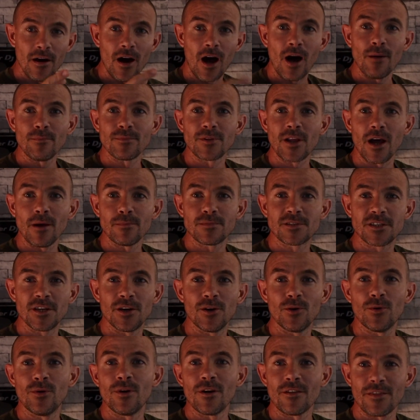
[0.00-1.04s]
I'm Dubs
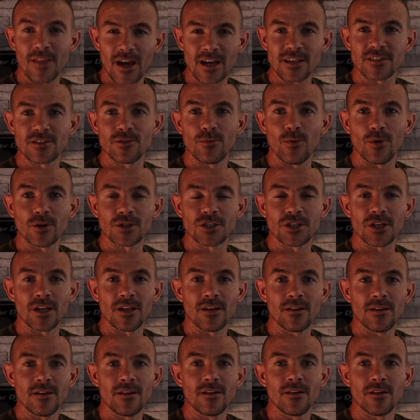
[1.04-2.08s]
Hill. Thanks for
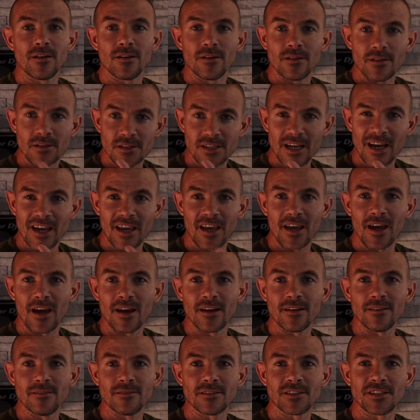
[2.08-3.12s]
watching. Take care.
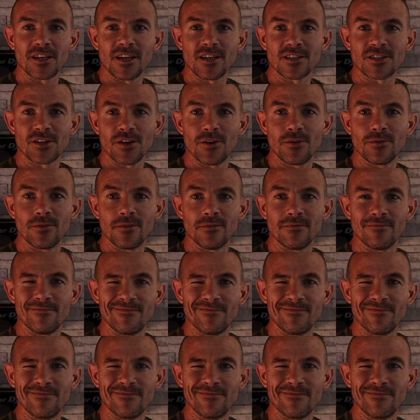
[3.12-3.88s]
See you soon.